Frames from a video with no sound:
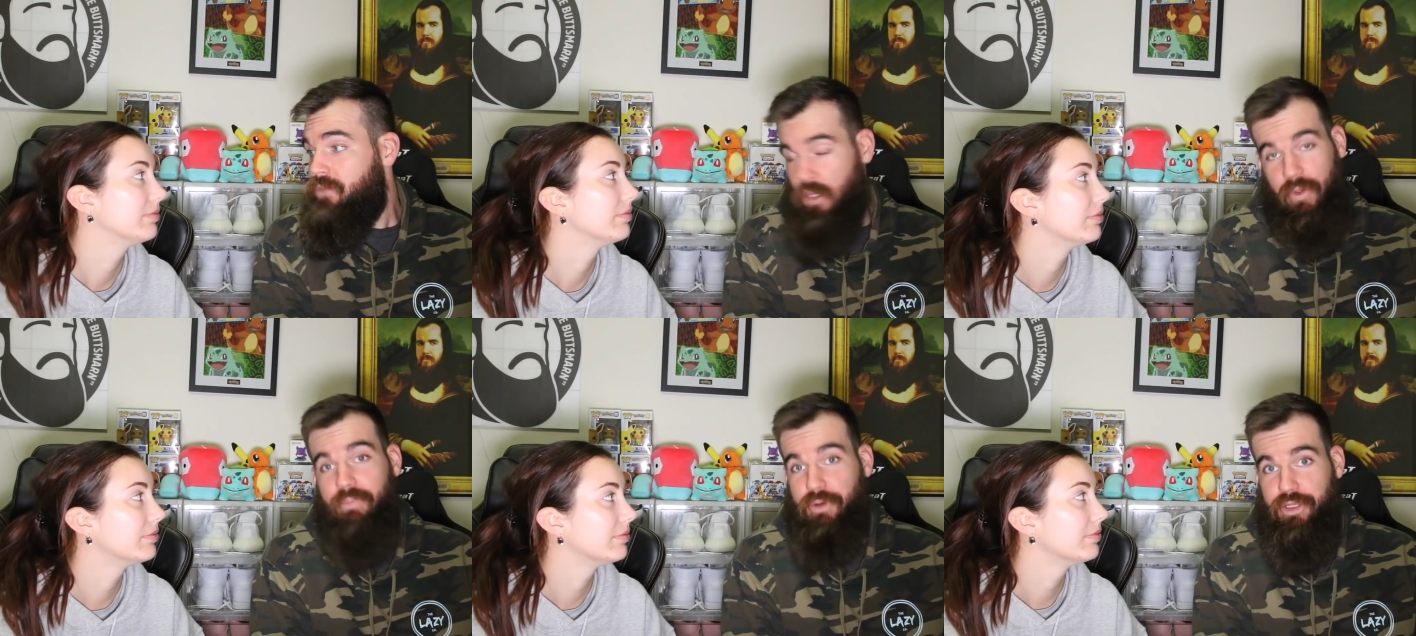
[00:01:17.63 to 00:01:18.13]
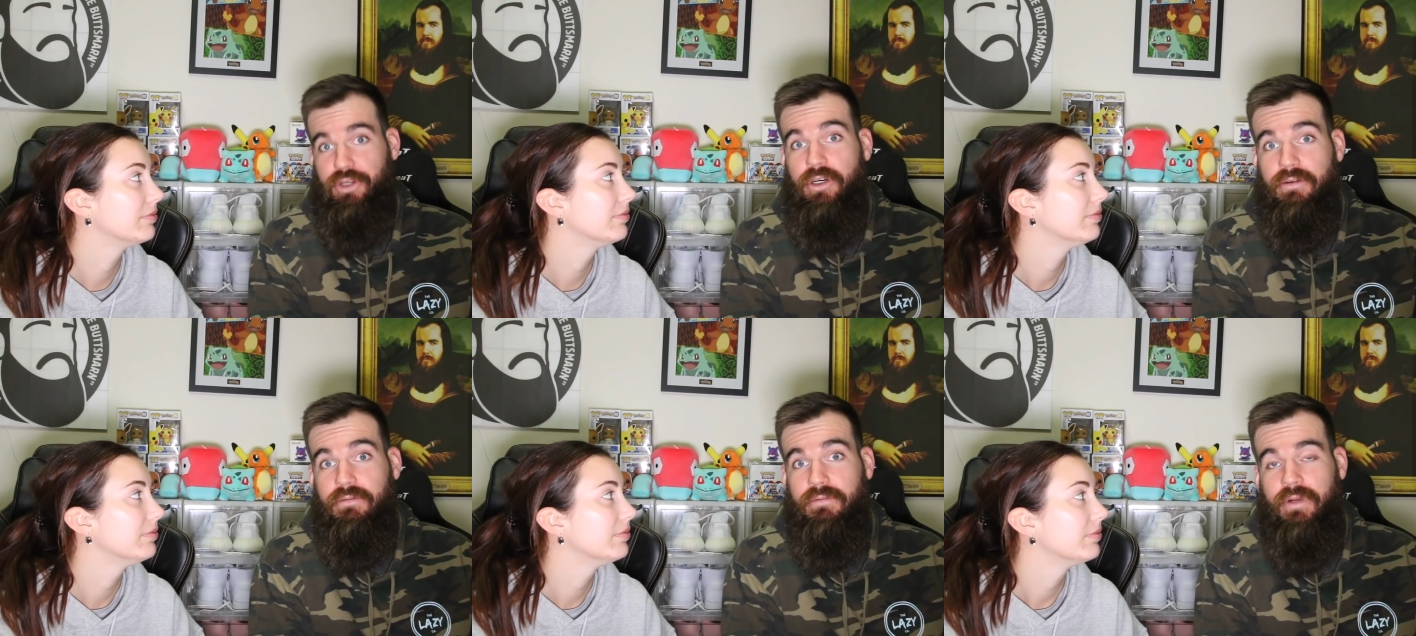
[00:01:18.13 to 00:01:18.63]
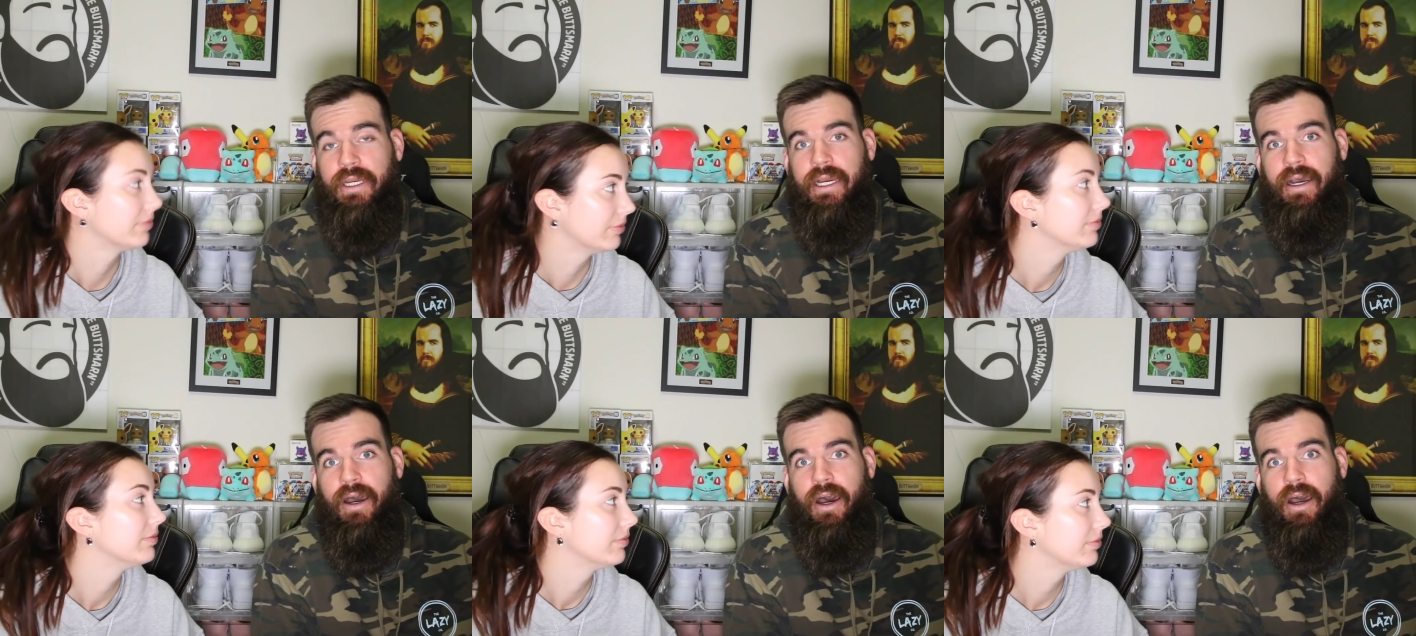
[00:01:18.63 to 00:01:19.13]
Speaker 1: Like, we're pretty good.
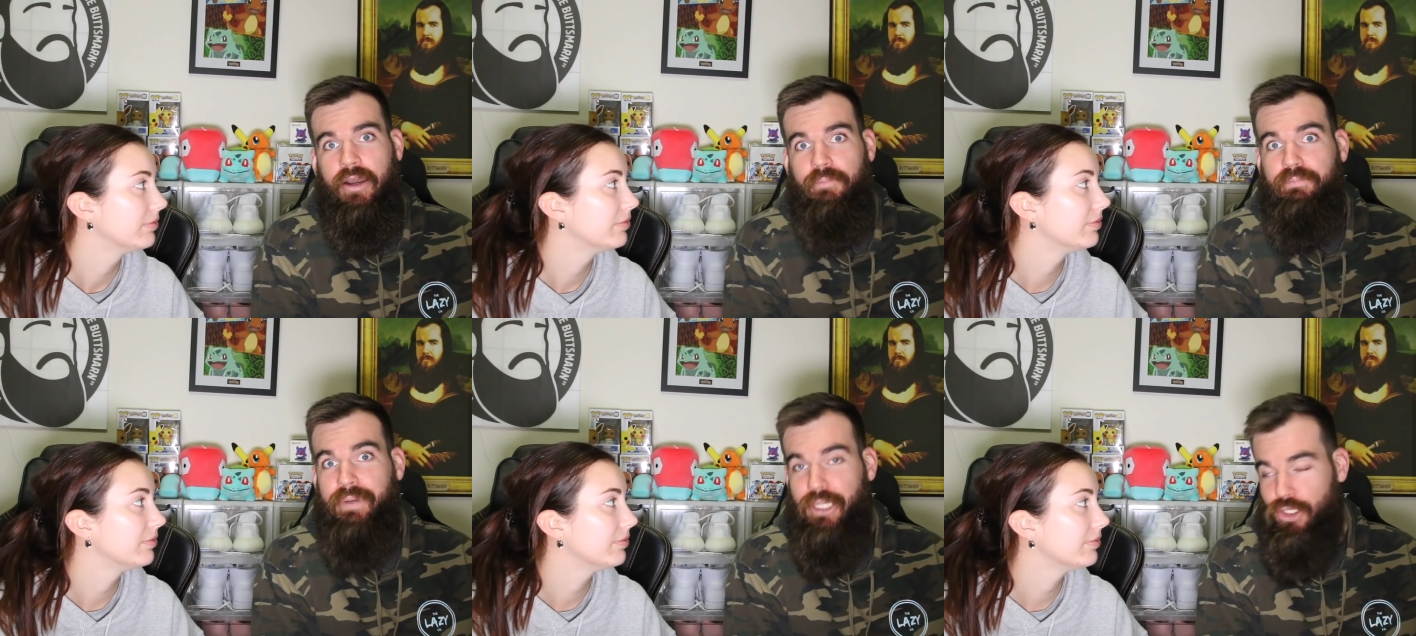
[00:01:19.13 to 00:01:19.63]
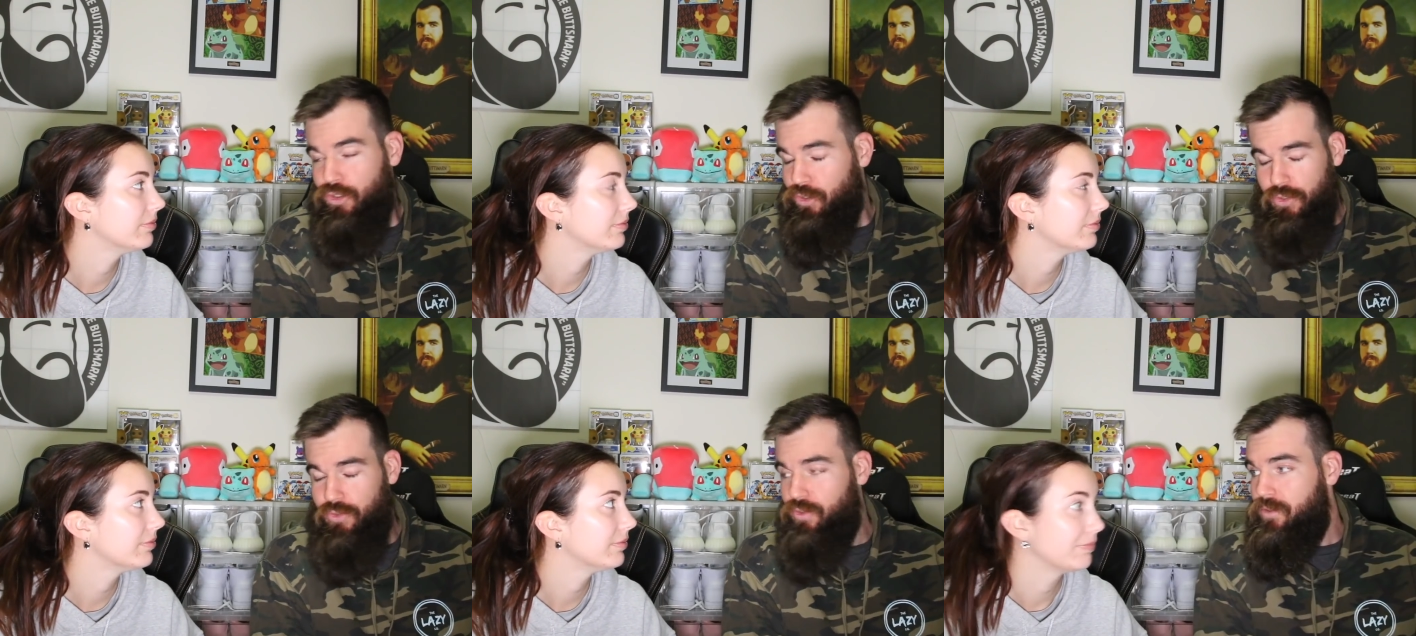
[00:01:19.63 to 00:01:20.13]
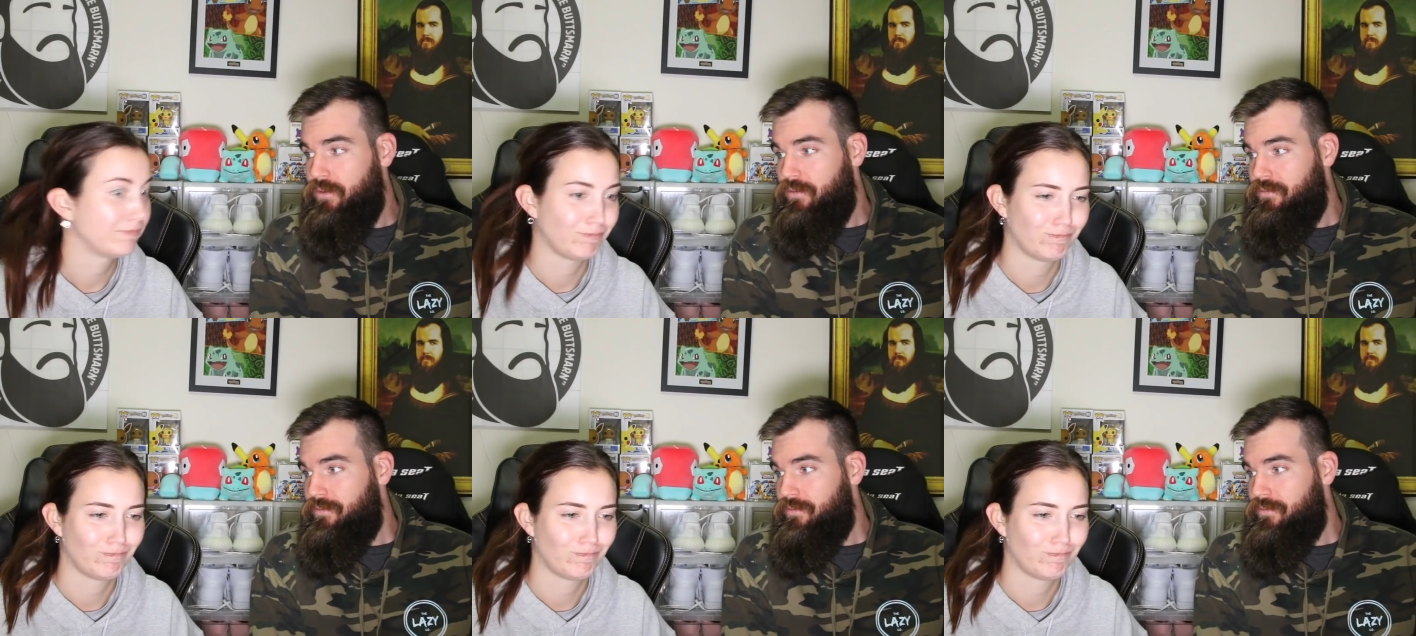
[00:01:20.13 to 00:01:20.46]
But you,